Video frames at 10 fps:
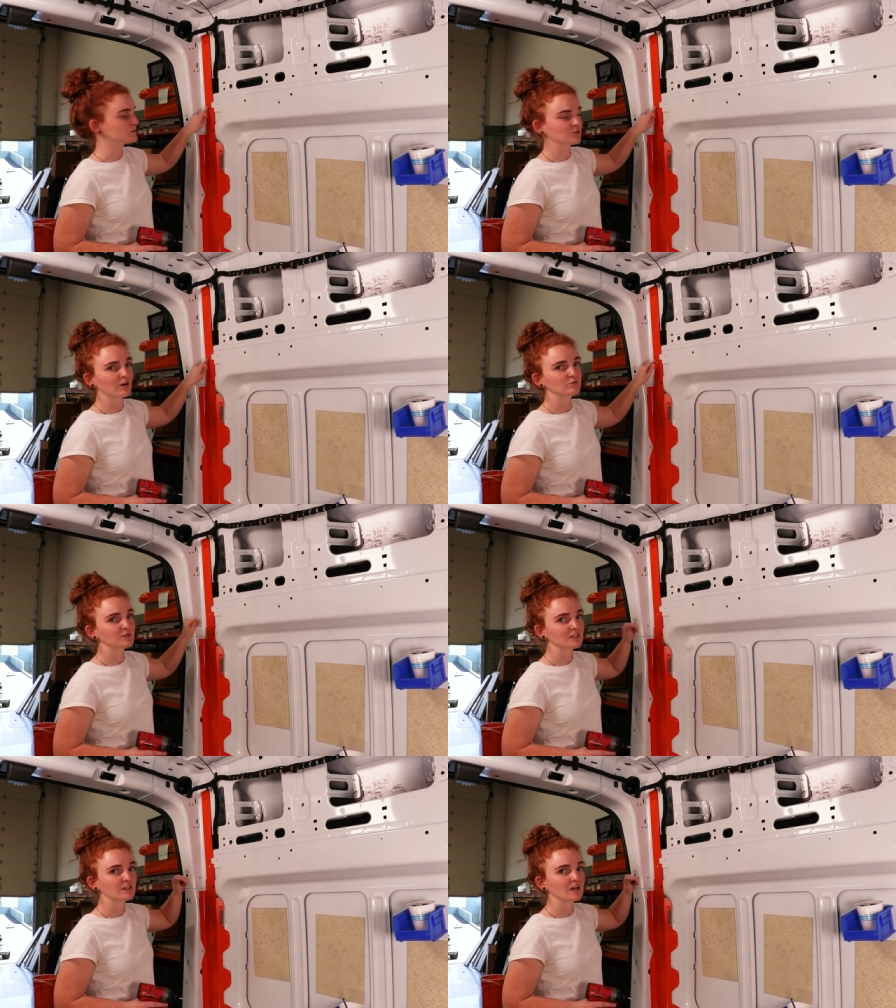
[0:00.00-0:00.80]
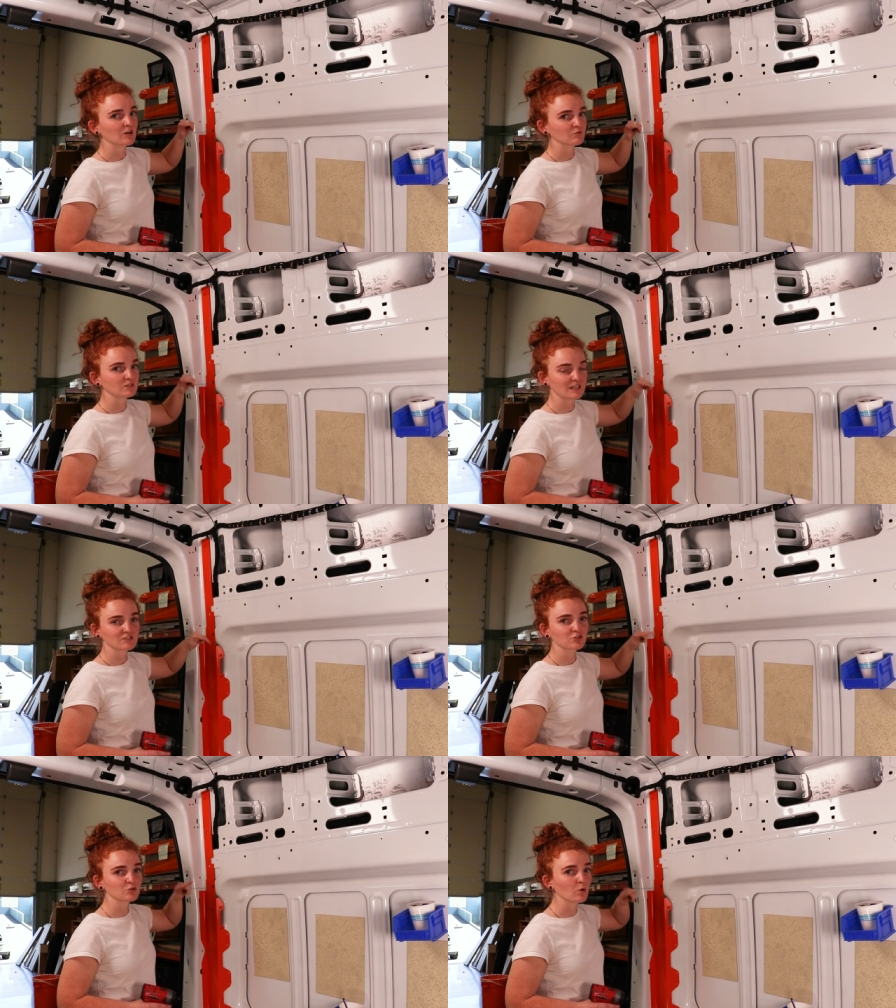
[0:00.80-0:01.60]
So that would be a
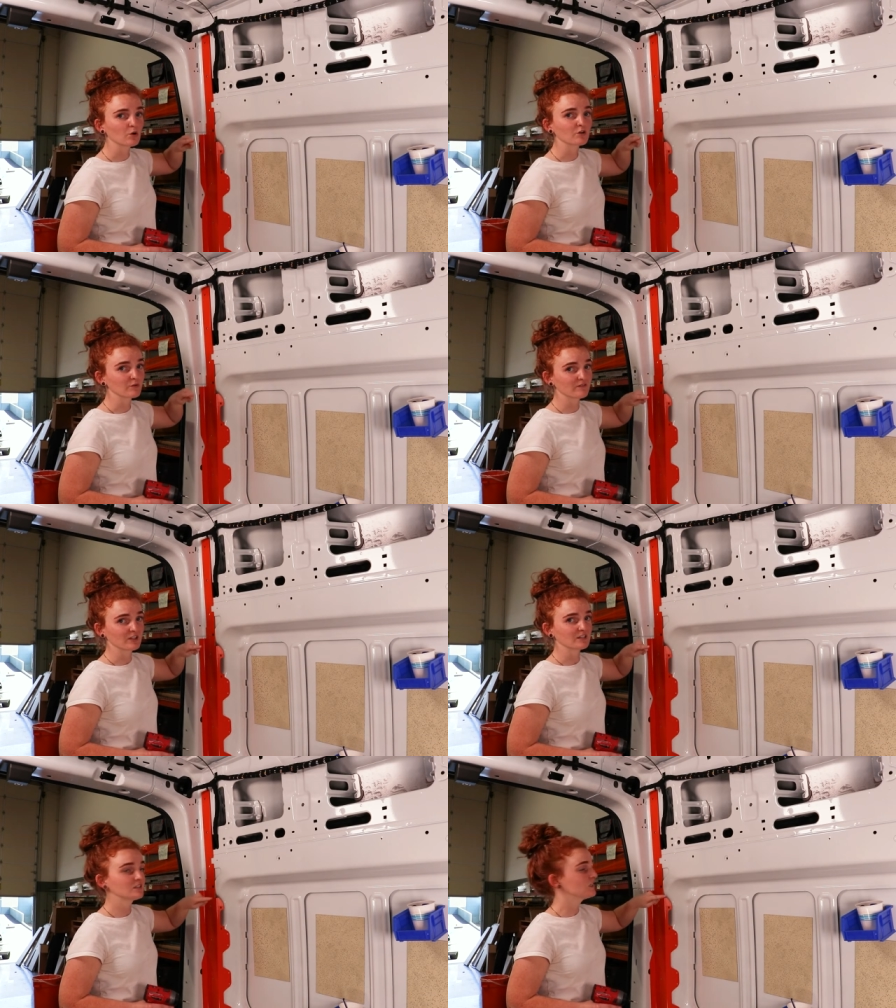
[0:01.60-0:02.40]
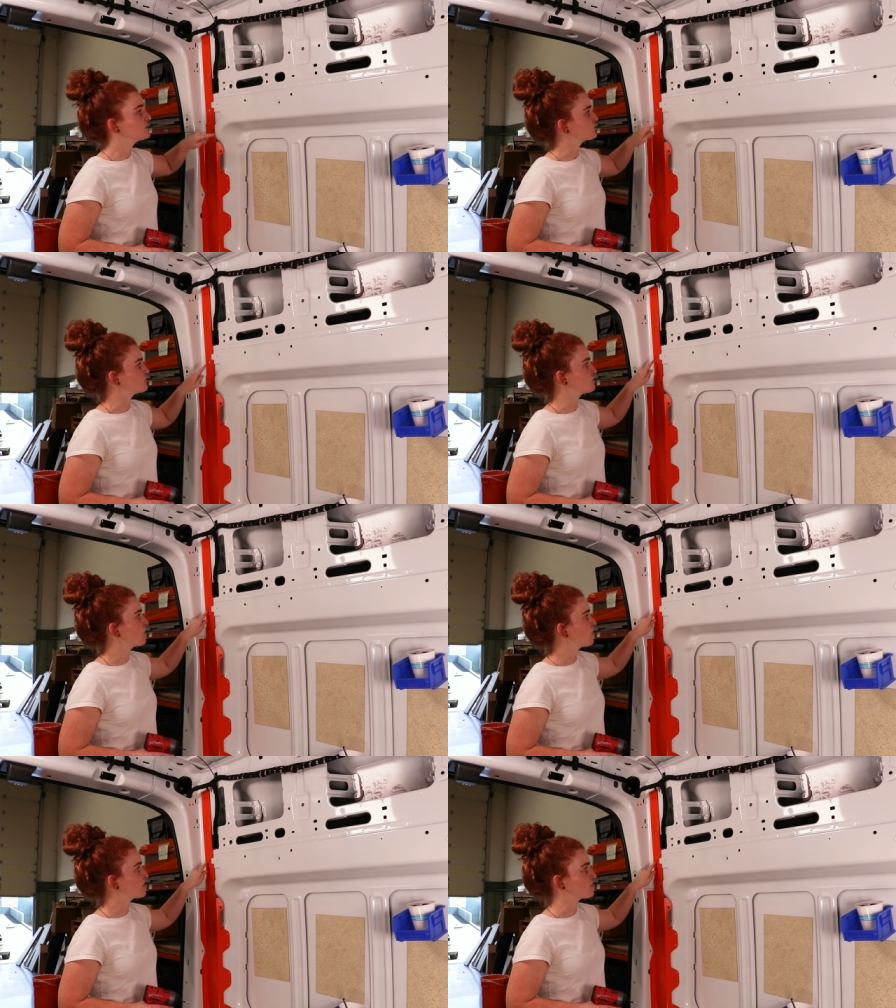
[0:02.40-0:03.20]
set screw or a rivet. So you
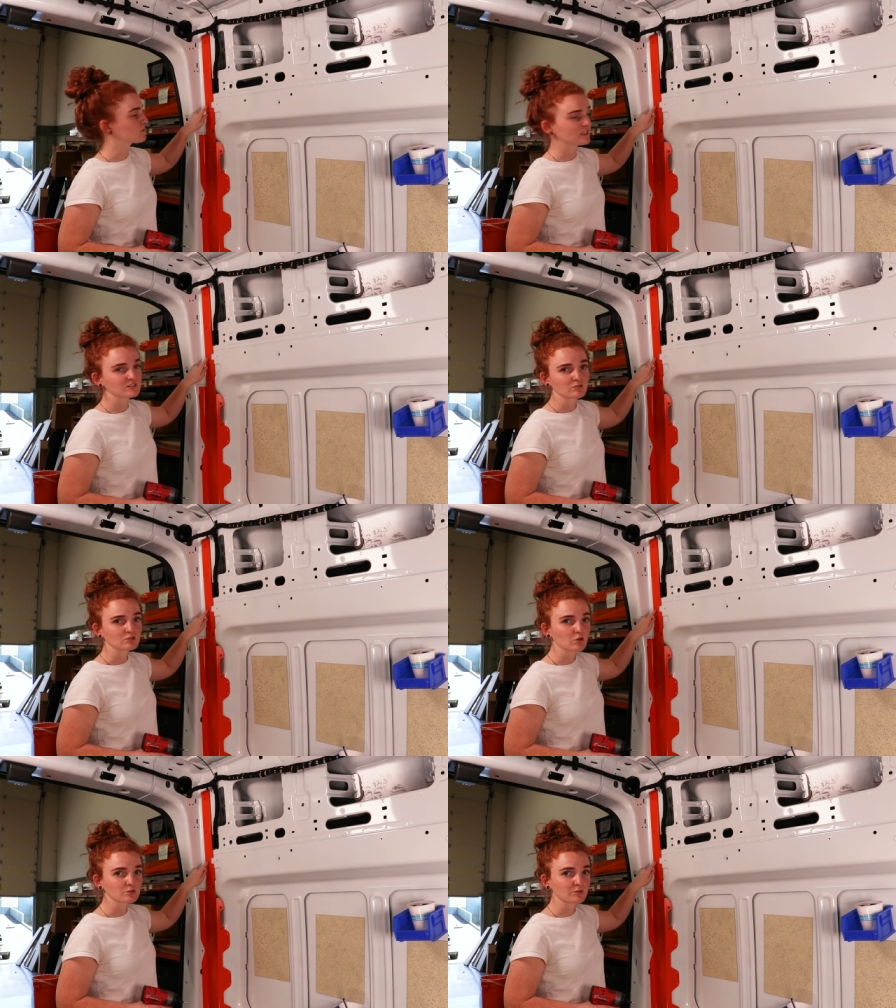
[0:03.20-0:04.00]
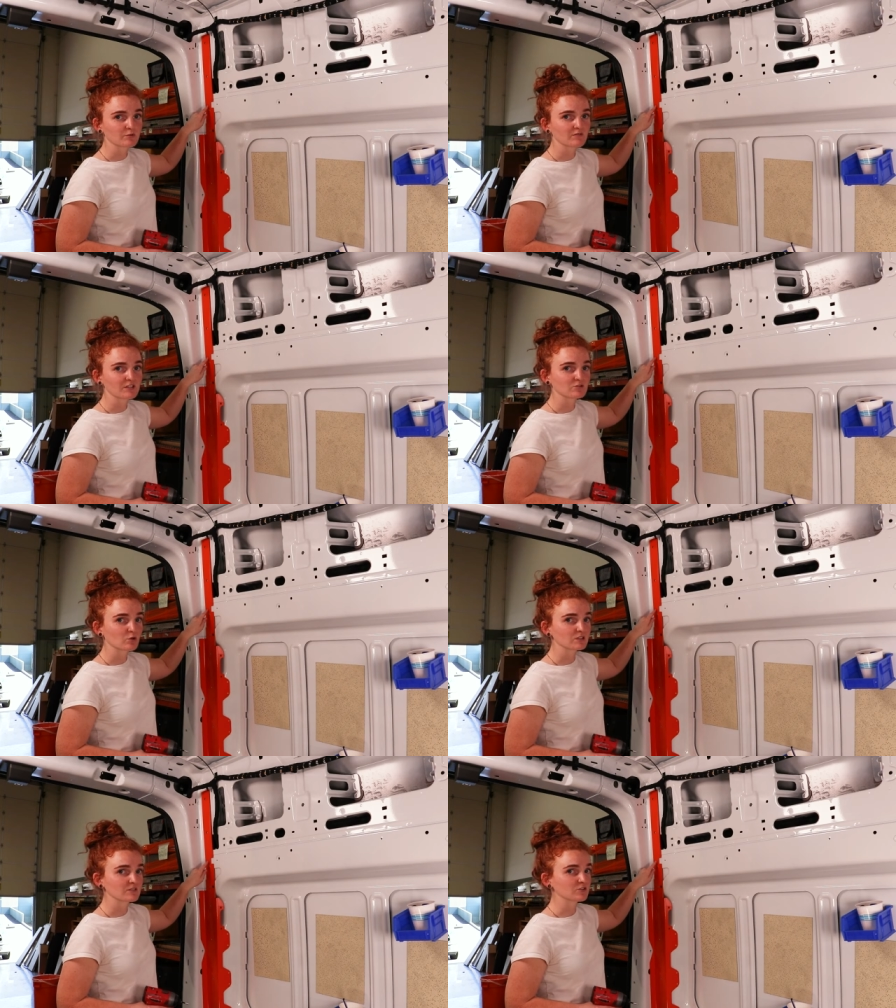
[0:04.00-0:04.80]
don't want to replace those holes with rivets
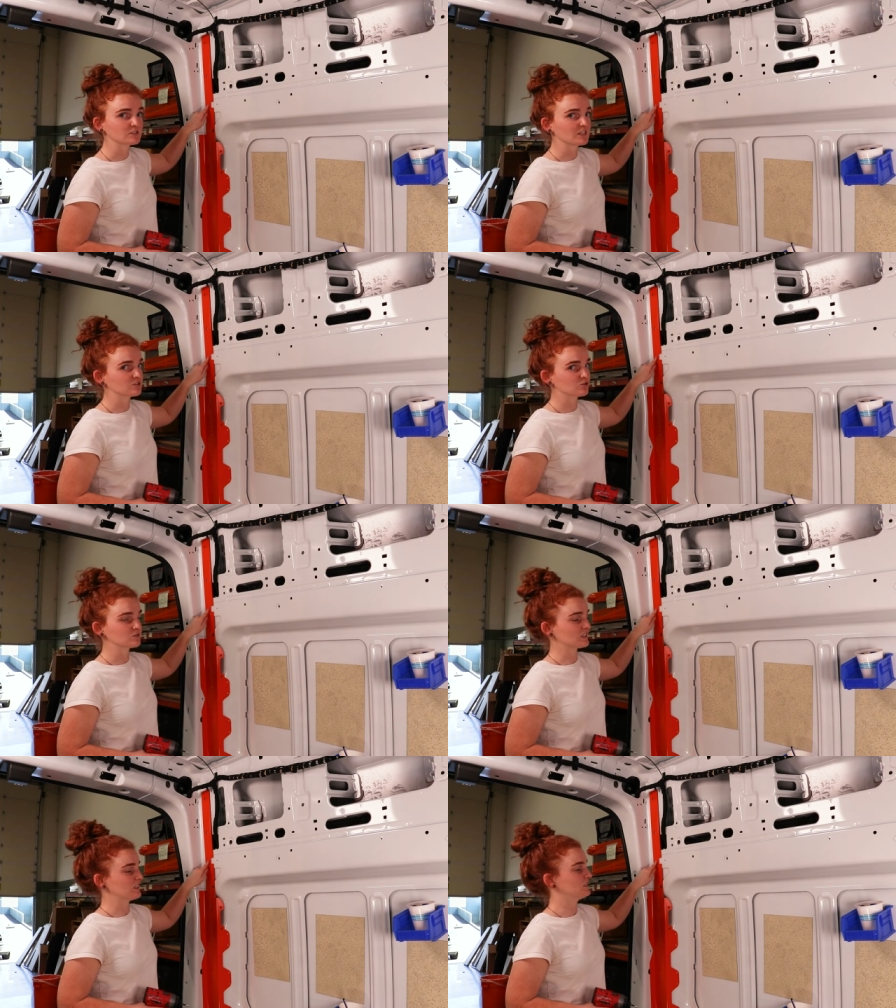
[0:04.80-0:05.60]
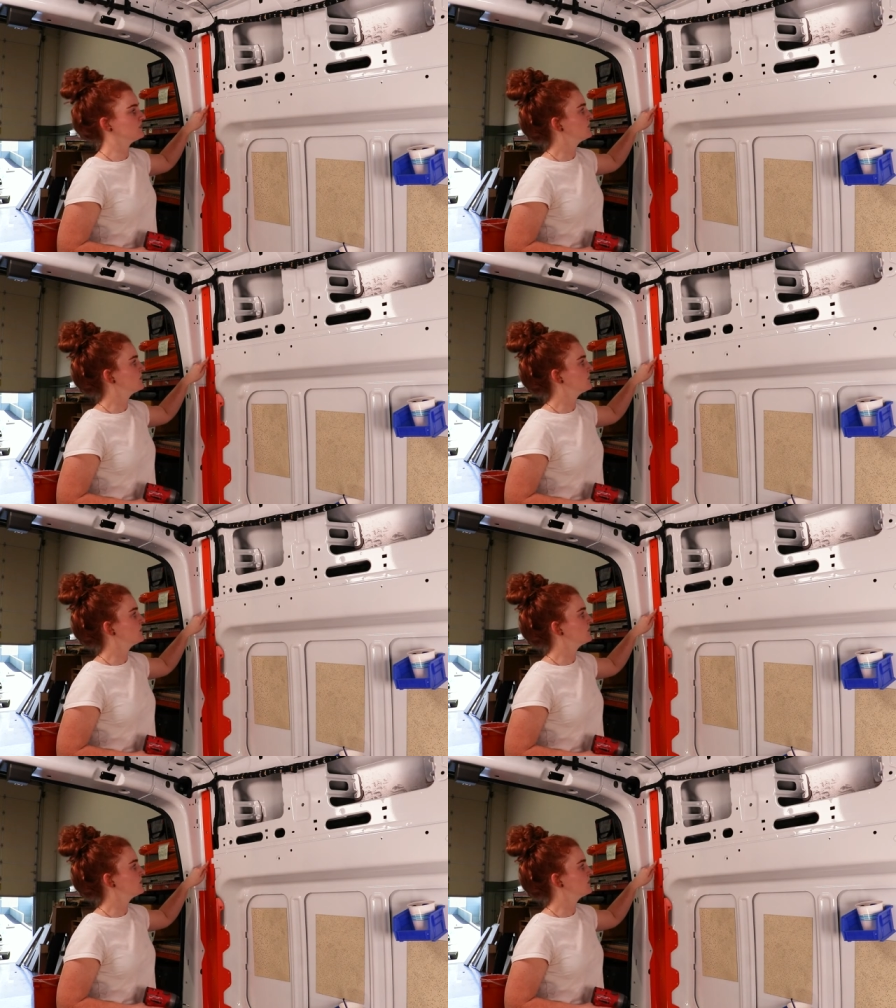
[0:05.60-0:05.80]
or leave your set screws in.